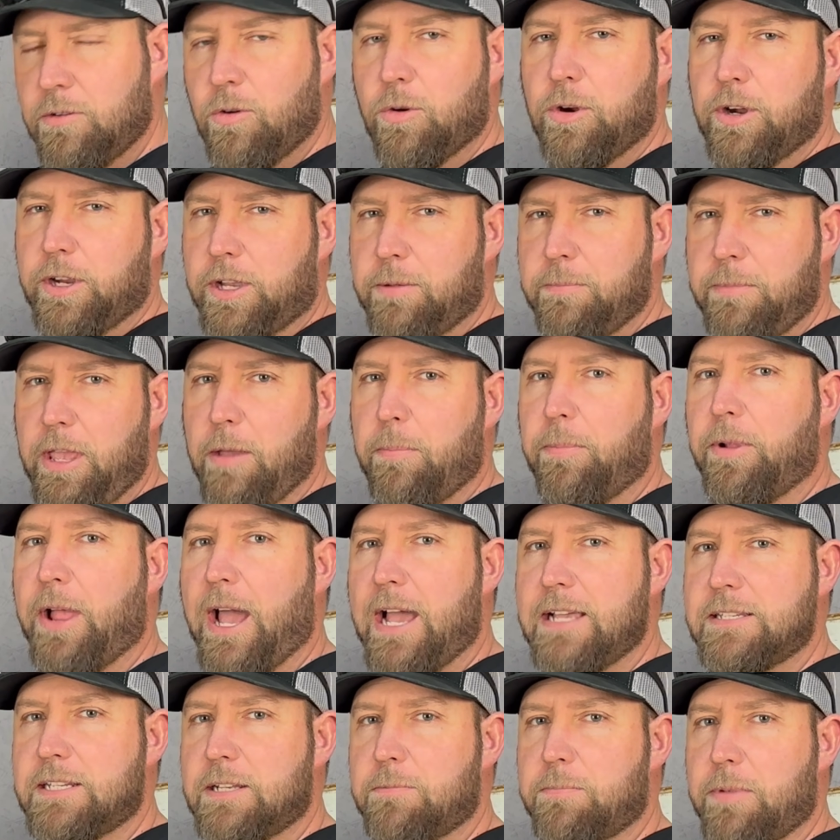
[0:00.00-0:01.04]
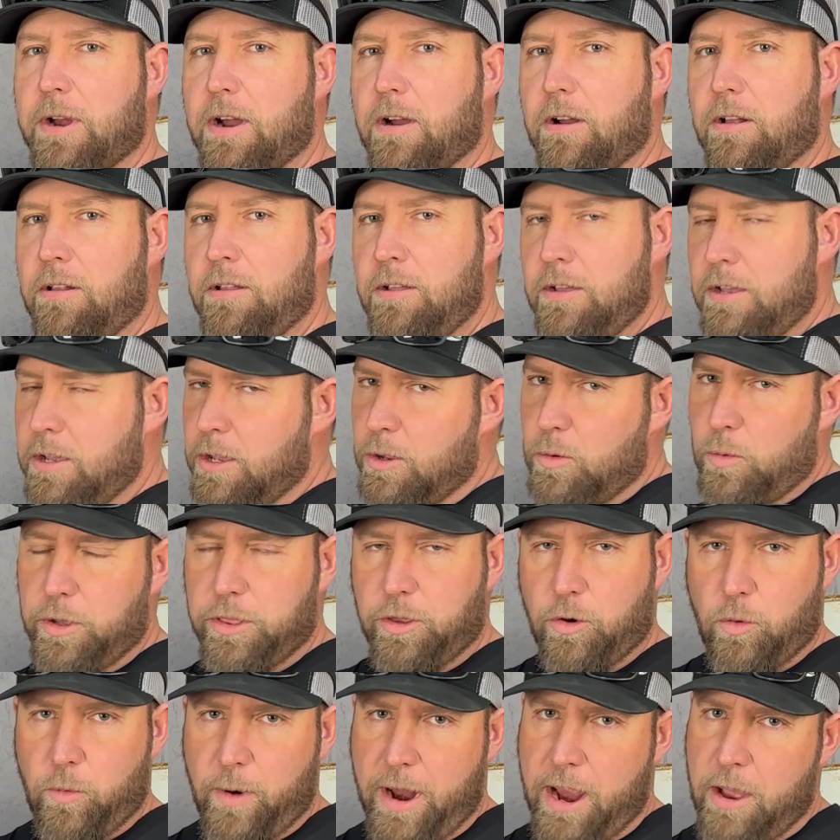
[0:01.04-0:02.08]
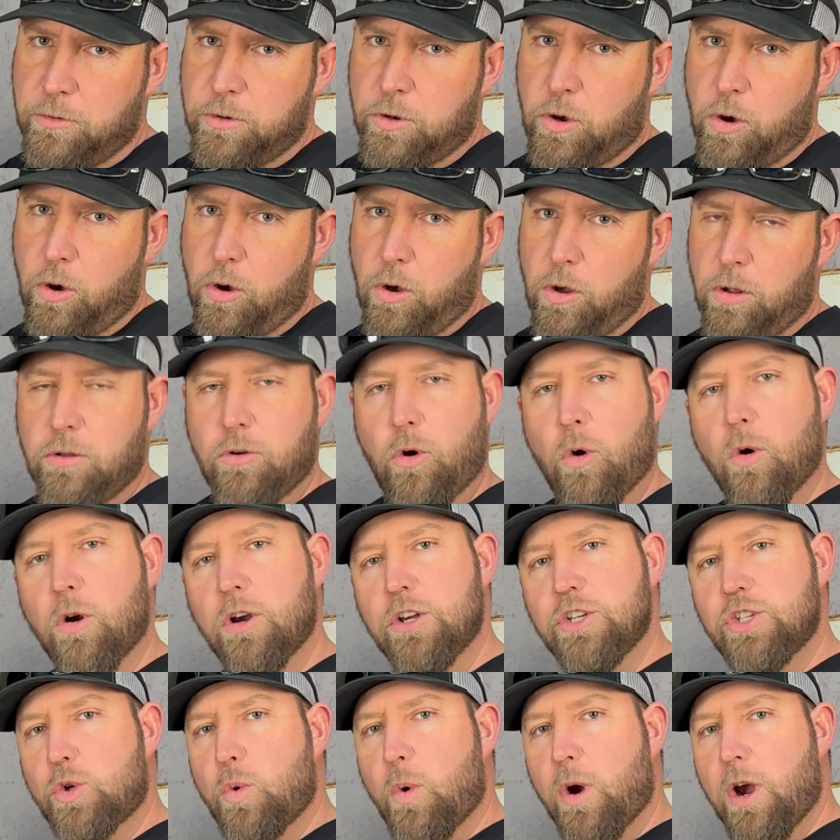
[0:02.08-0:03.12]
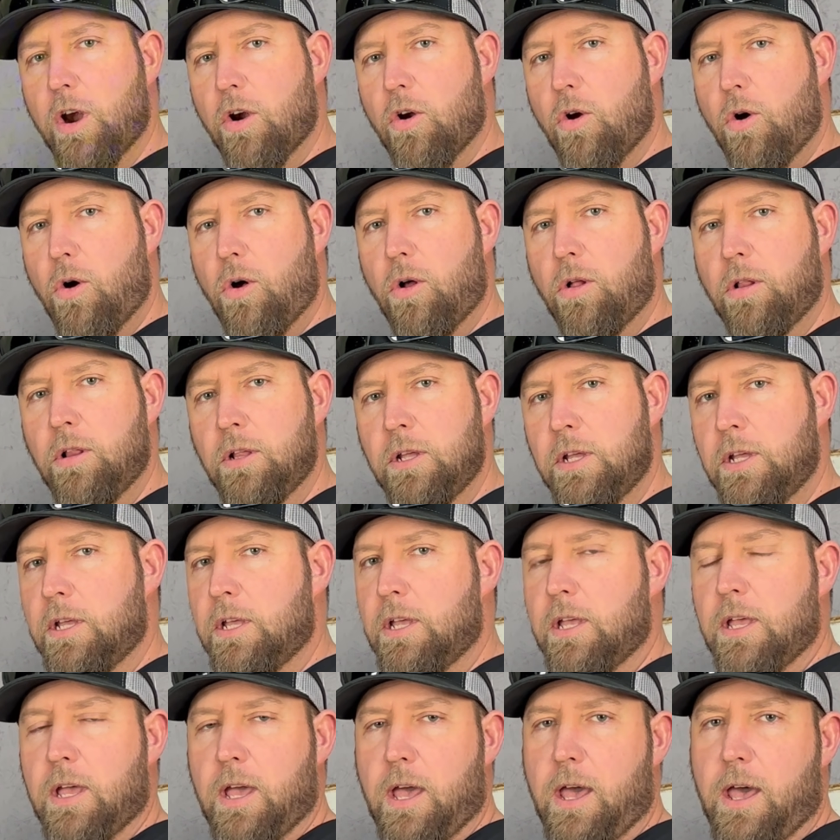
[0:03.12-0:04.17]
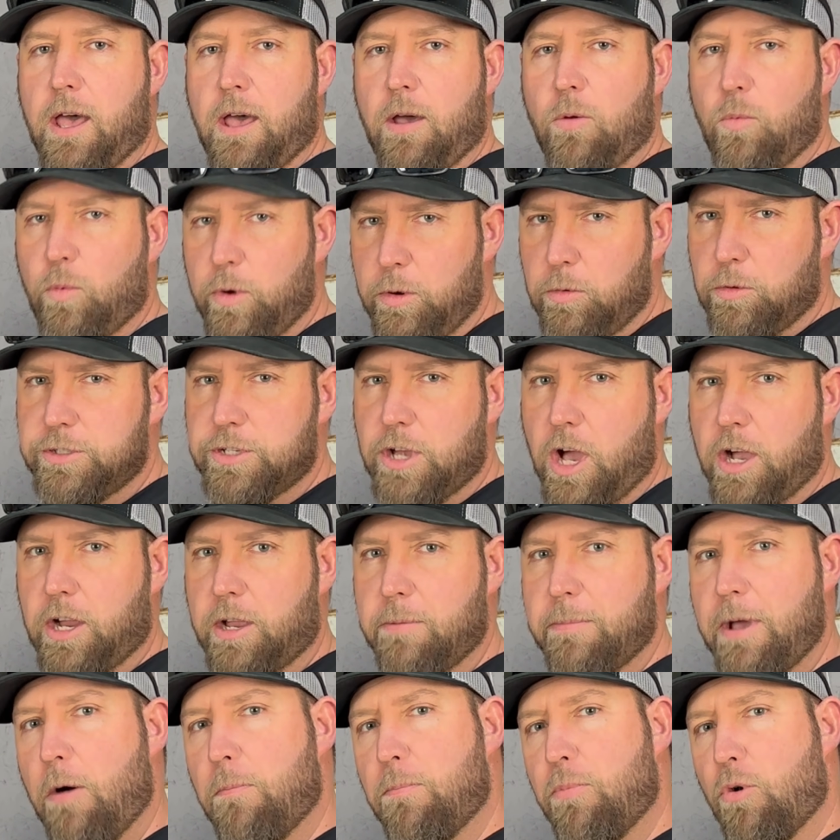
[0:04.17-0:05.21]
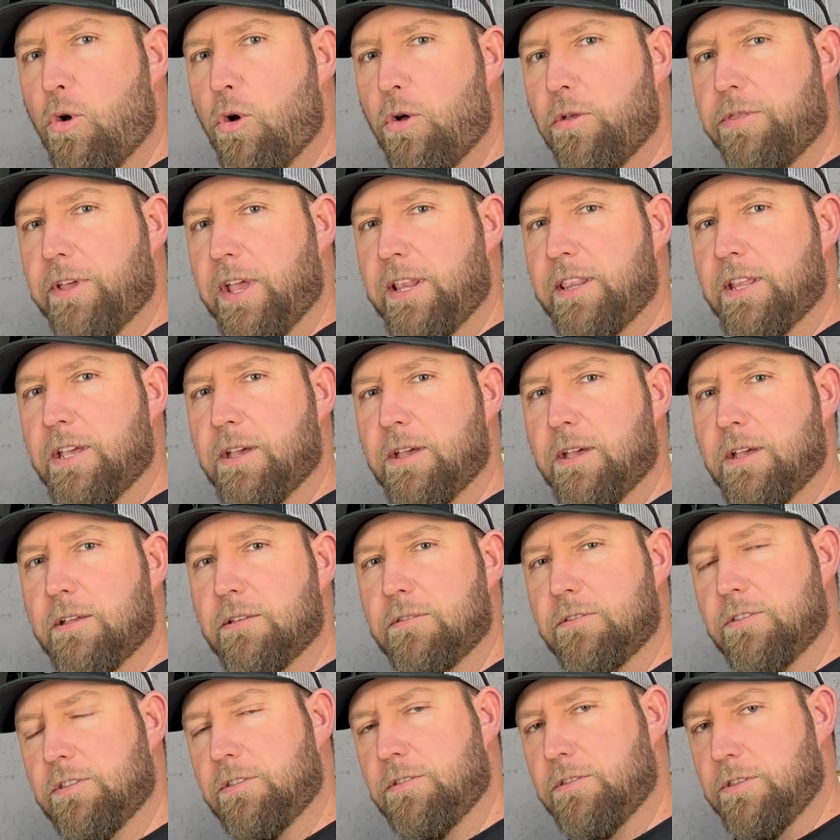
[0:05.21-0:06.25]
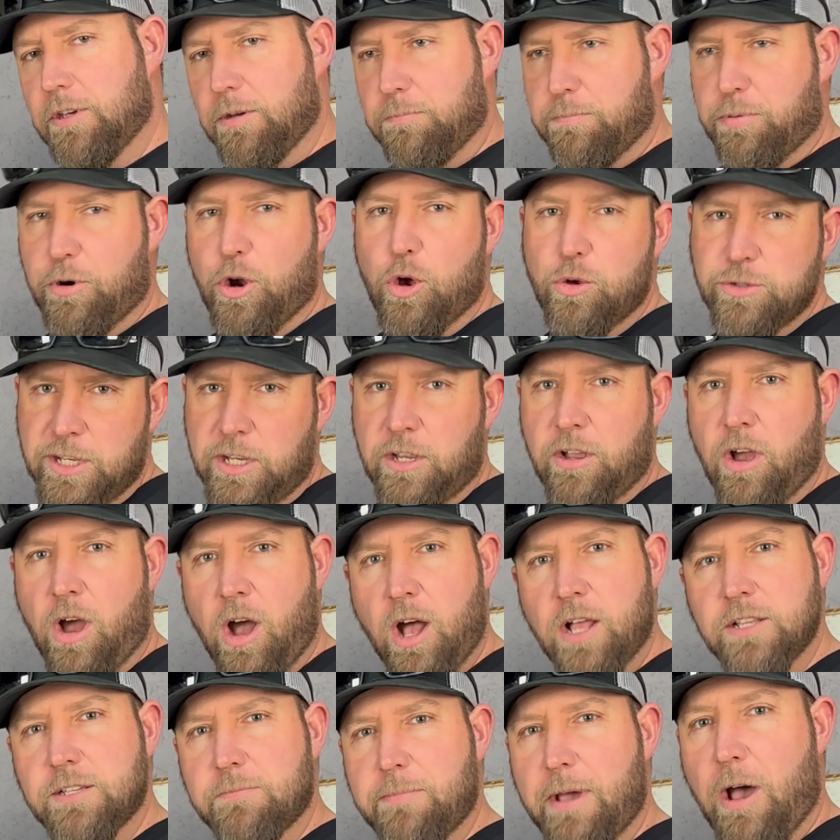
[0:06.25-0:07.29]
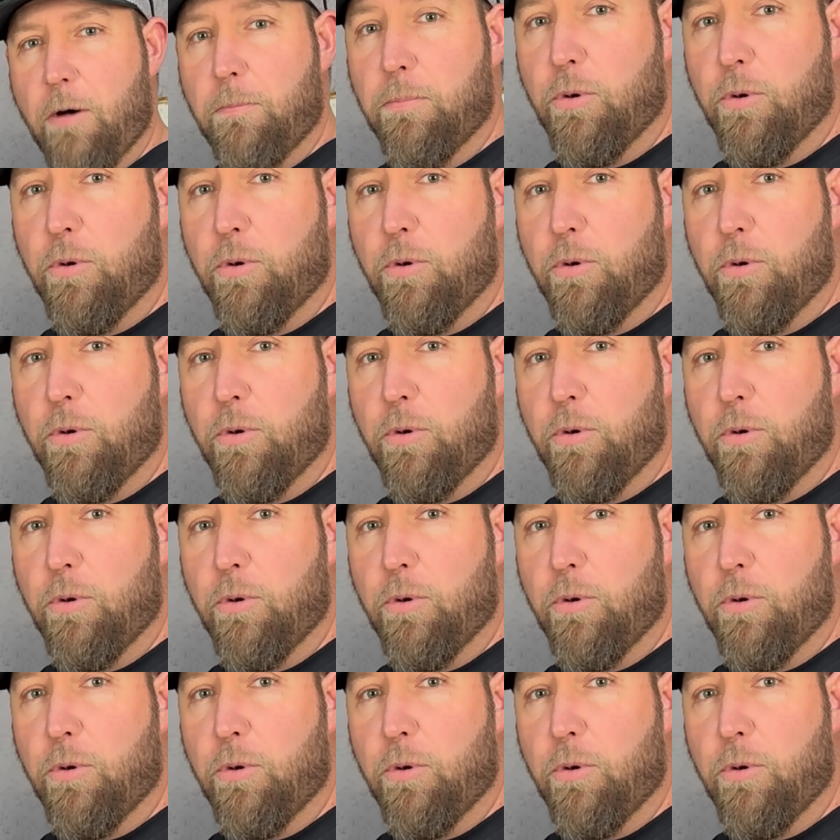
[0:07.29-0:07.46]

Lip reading: or it can be a plastic barrel with a round hole or a square hole. We will talk about both and the pros and cons about